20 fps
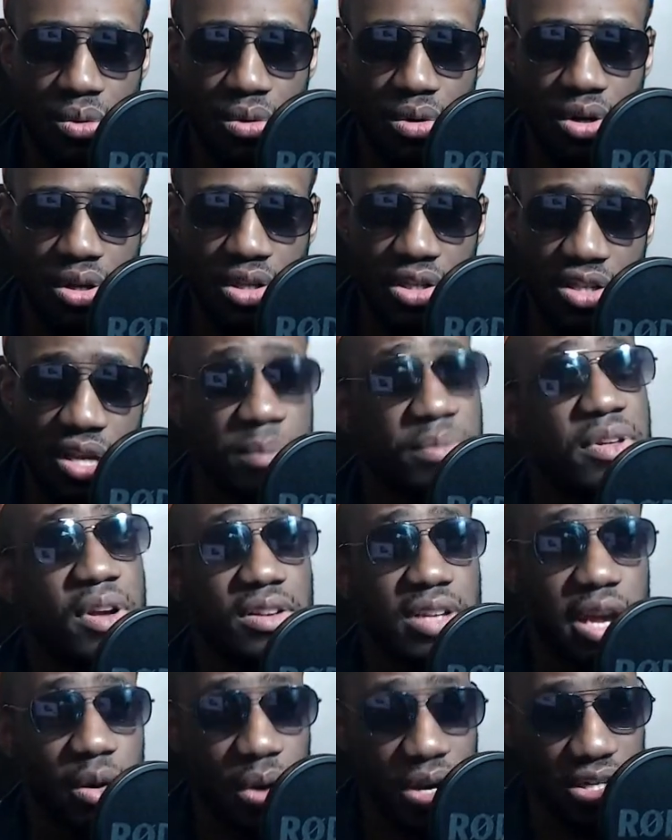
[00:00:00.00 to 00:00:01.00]
same thing as I
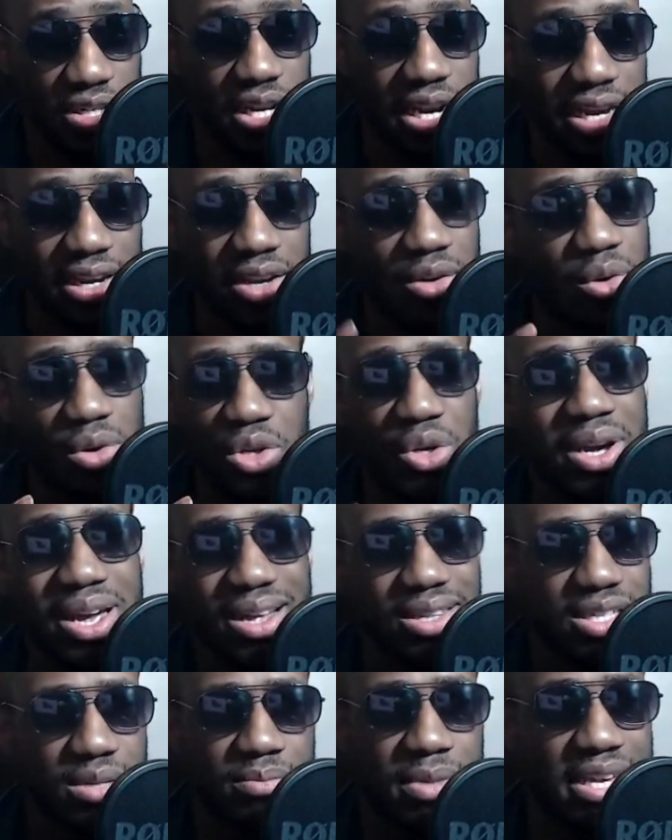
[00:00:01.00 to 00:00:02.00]
pointed to, like you know, you can't
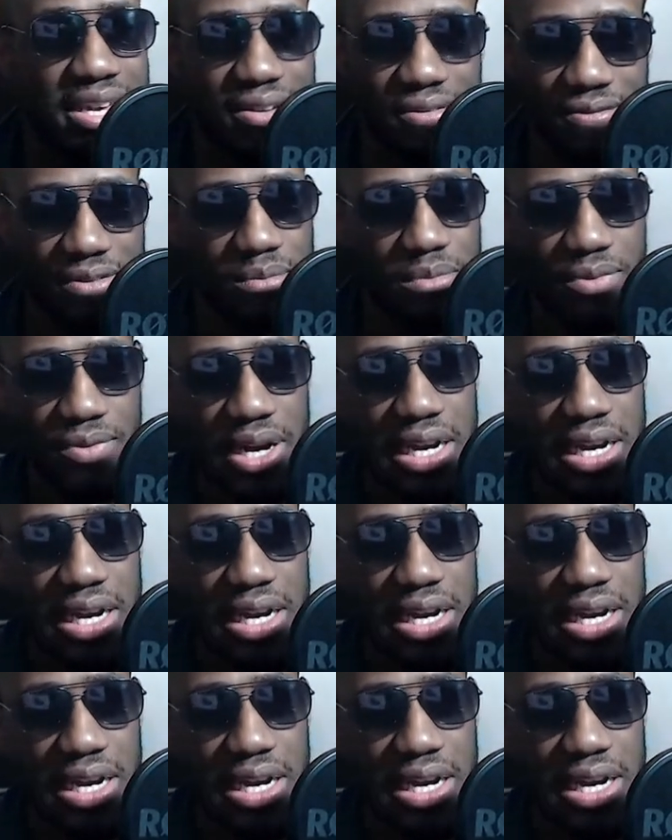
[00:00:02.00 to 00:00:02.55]
make a film of